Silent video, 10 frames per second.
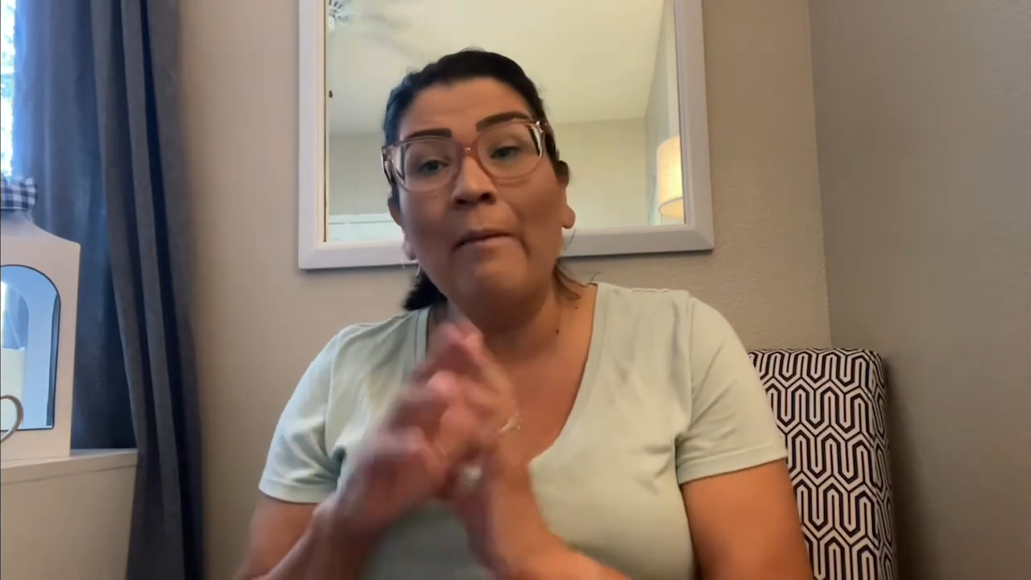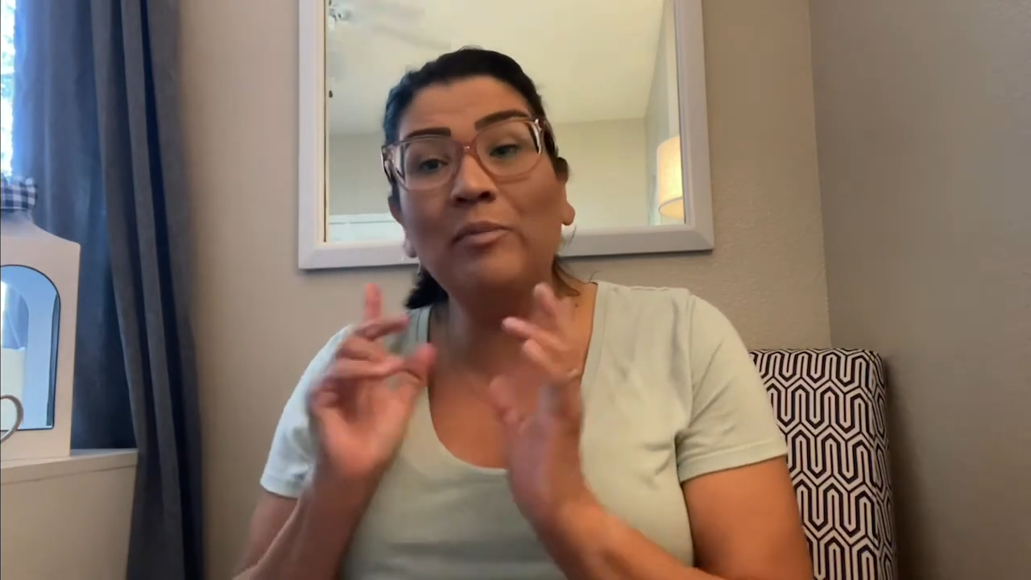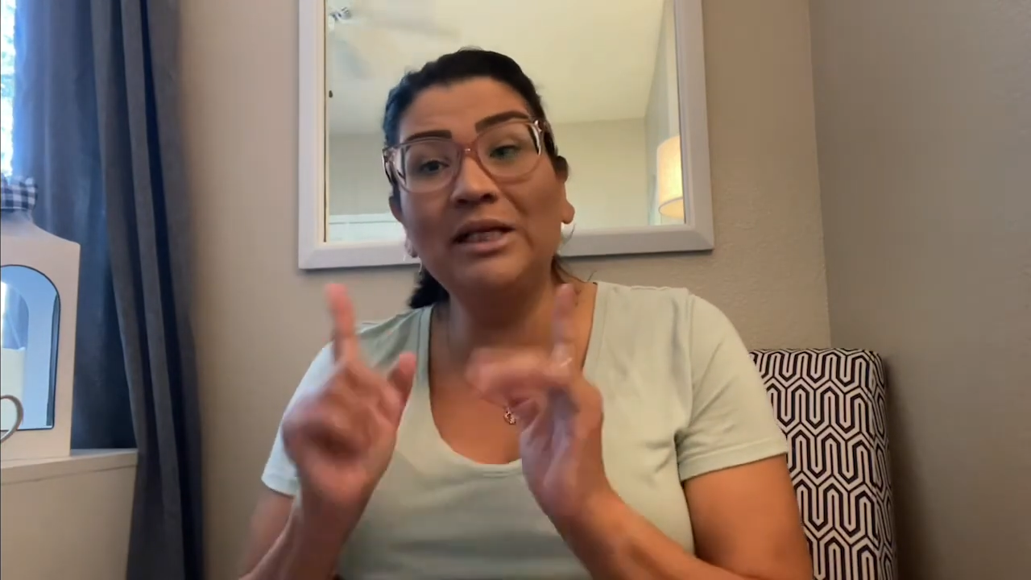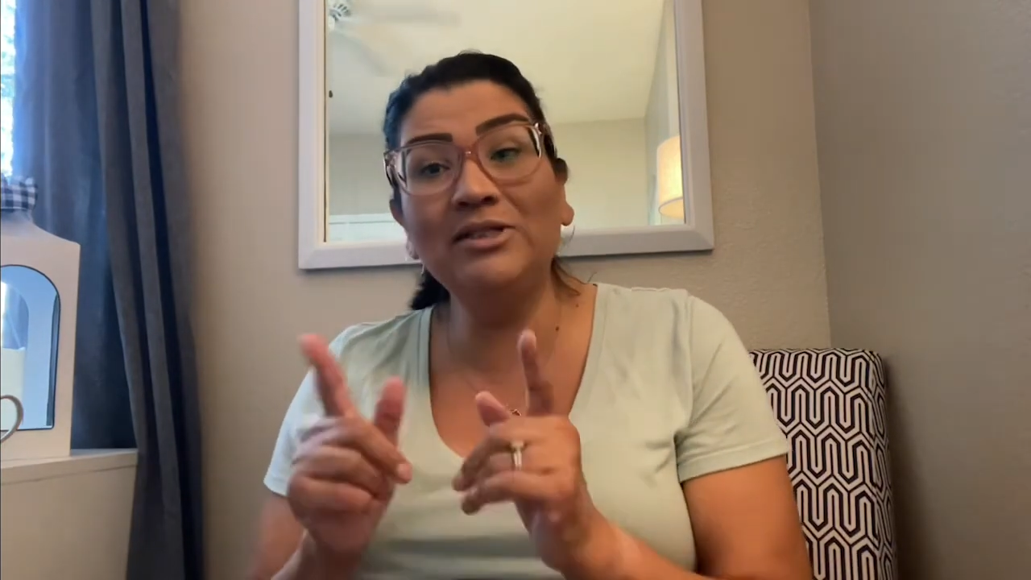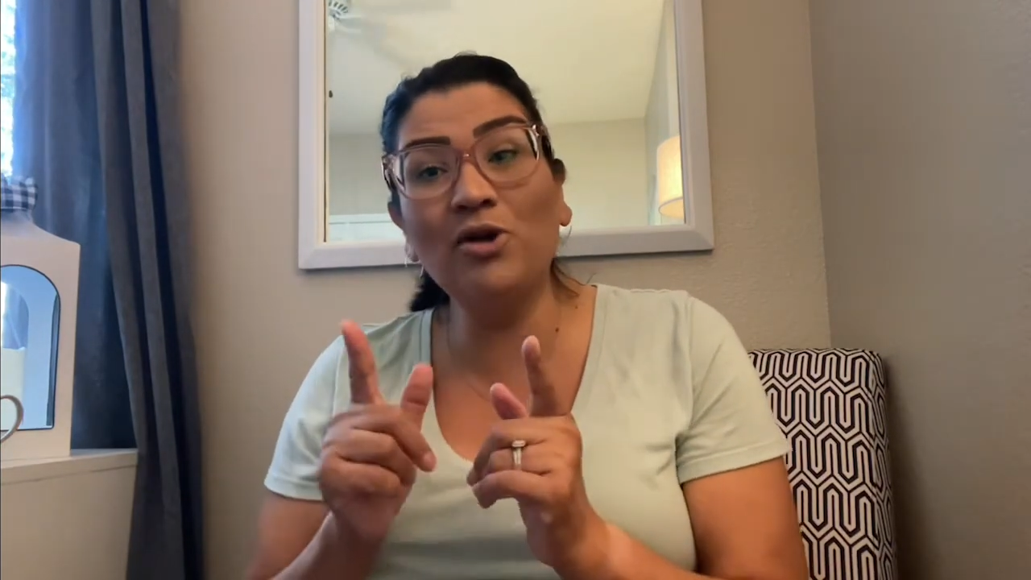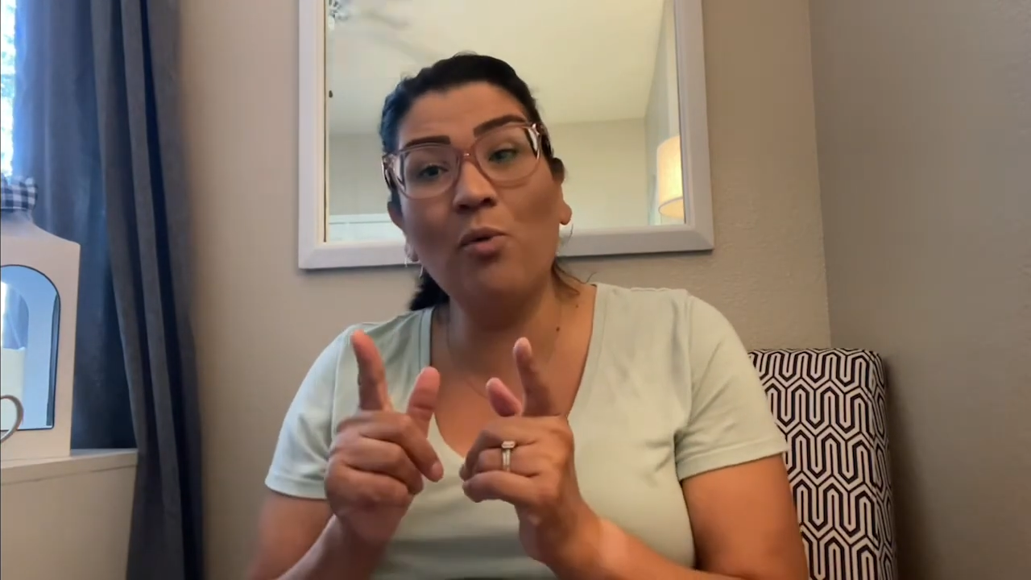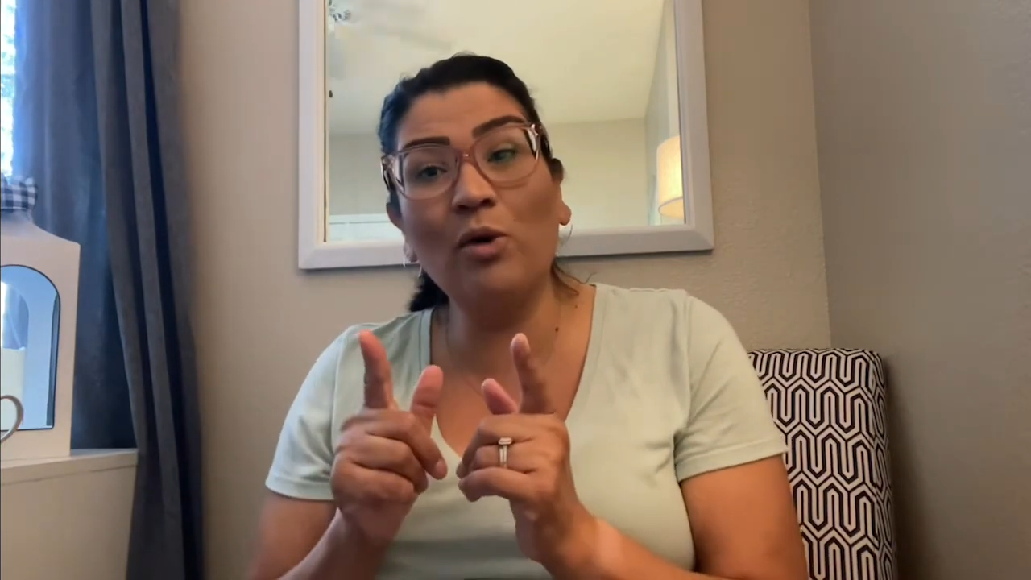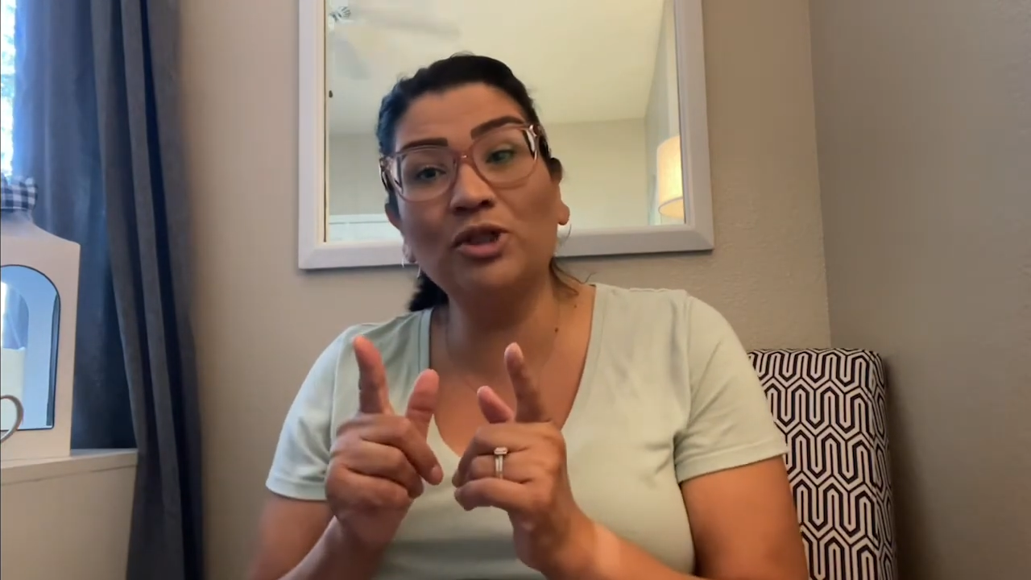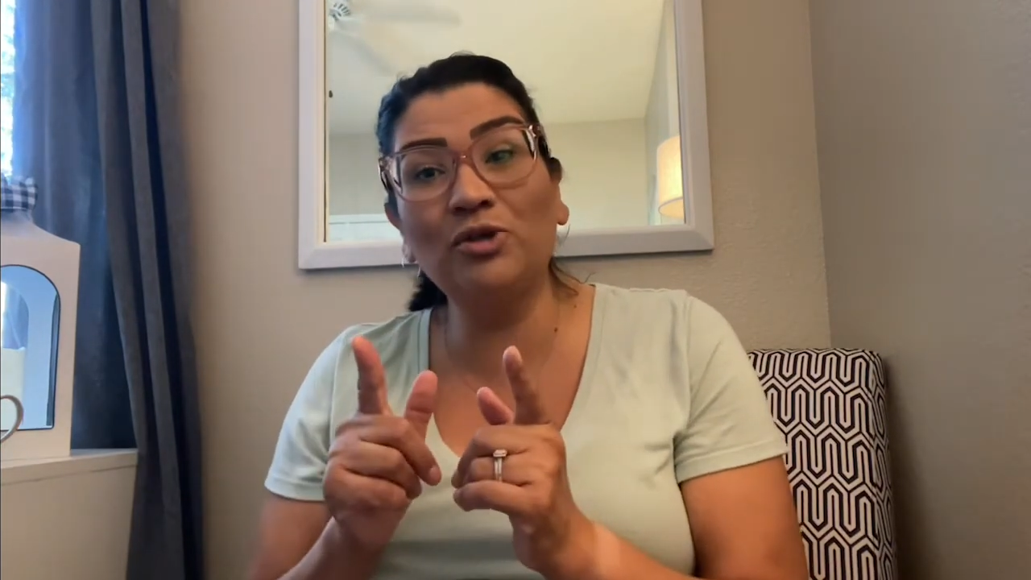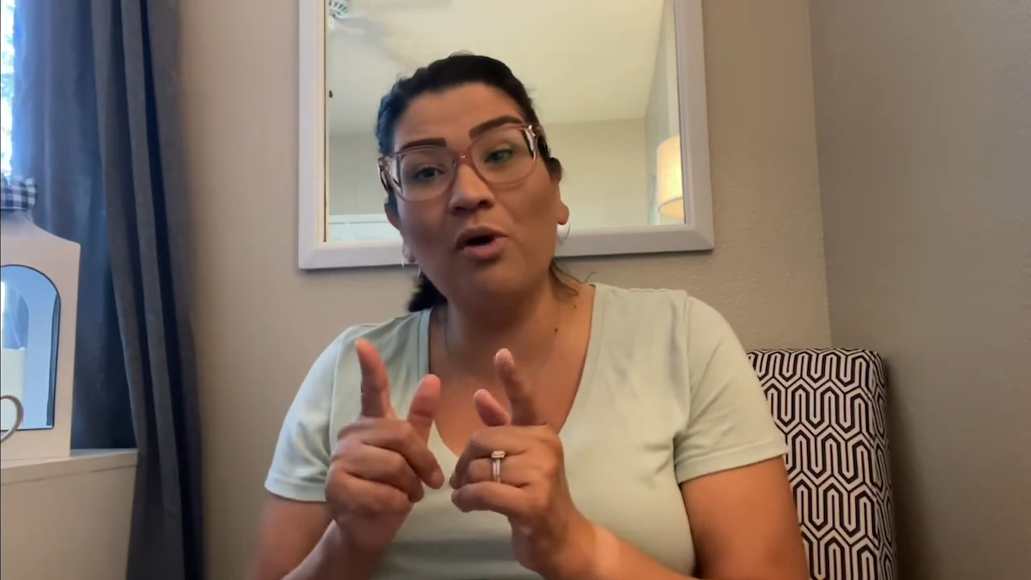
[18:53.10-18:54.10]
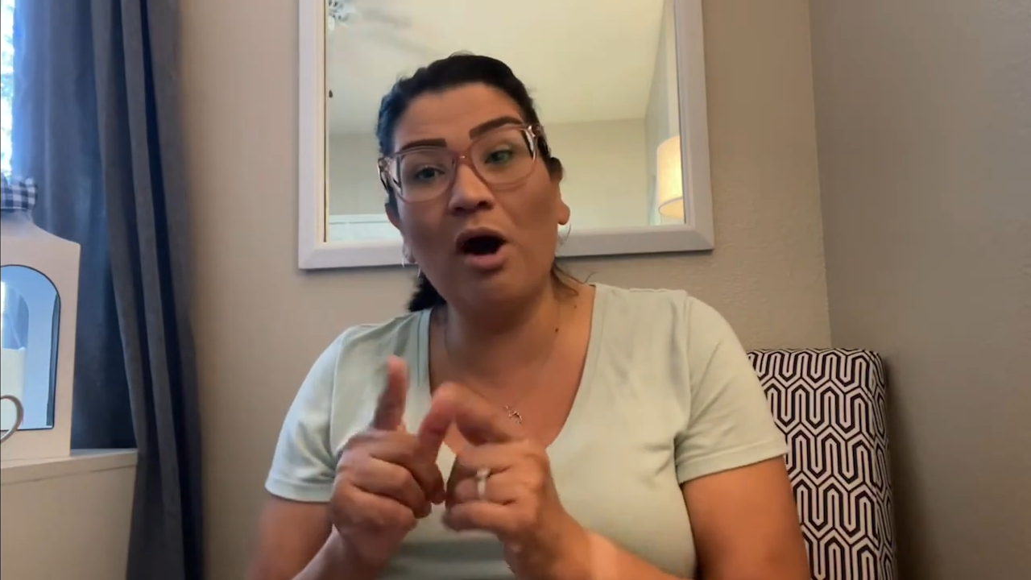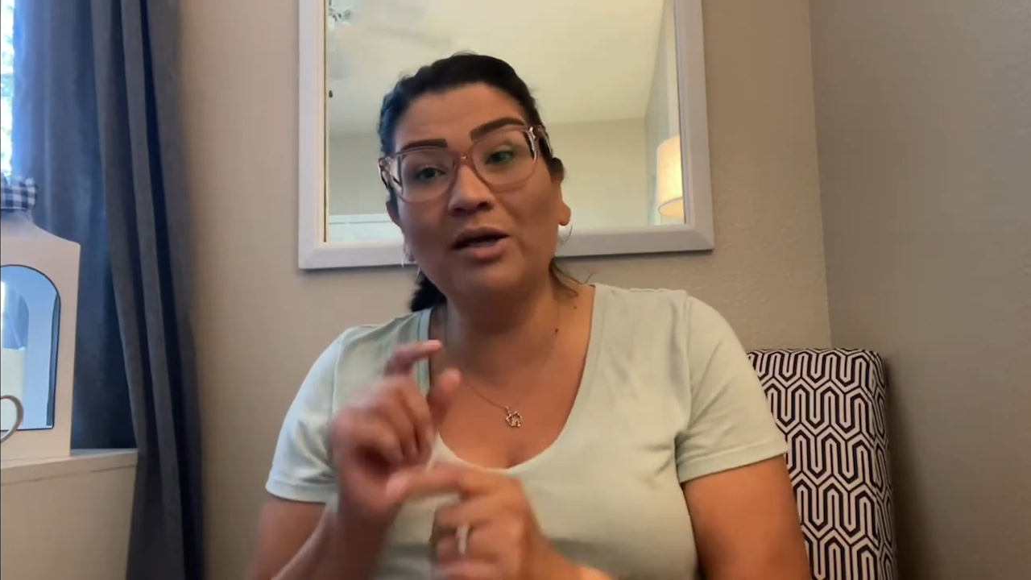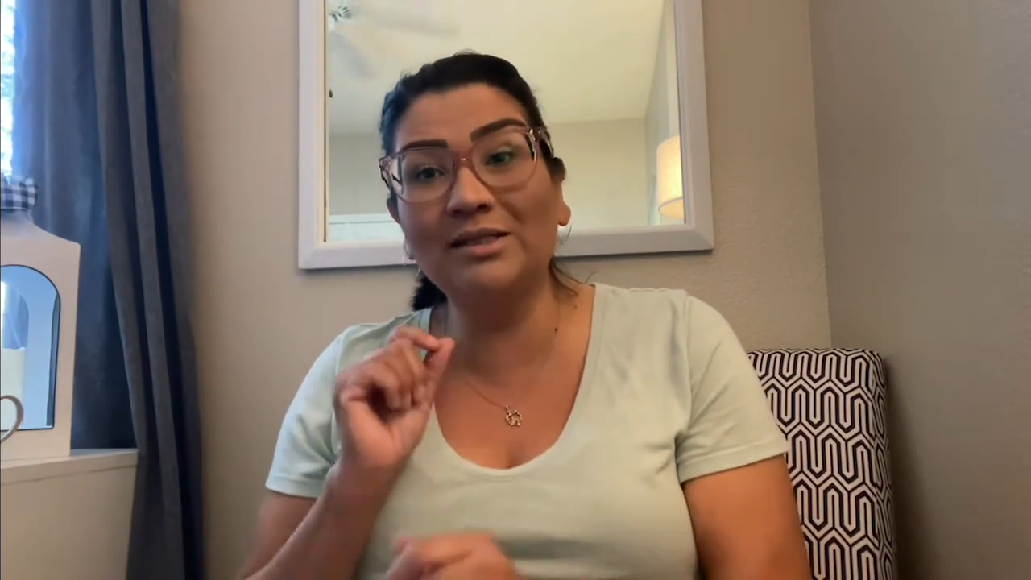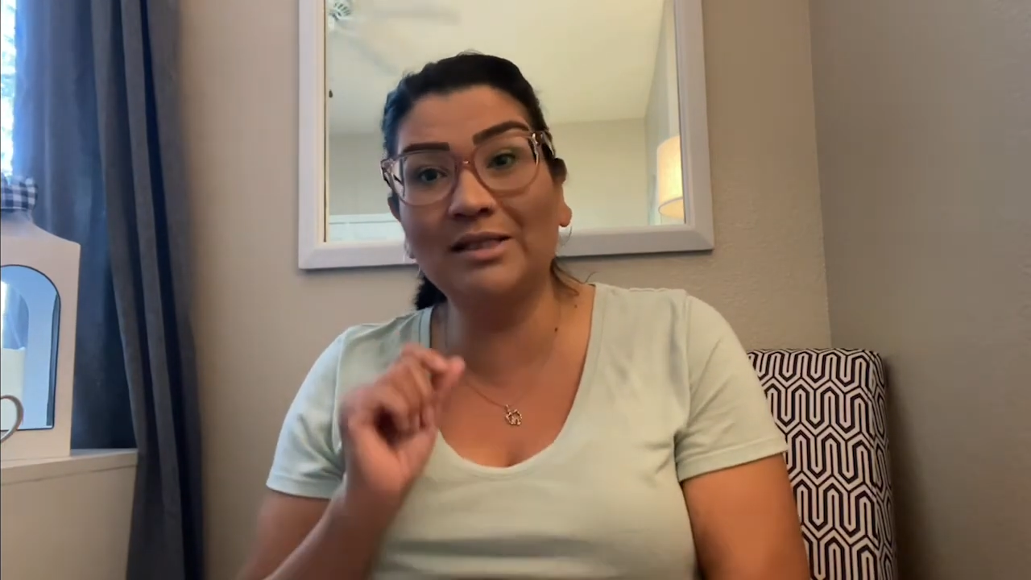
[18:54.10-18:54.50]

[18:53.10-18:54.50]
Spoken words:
Please don't work too hard.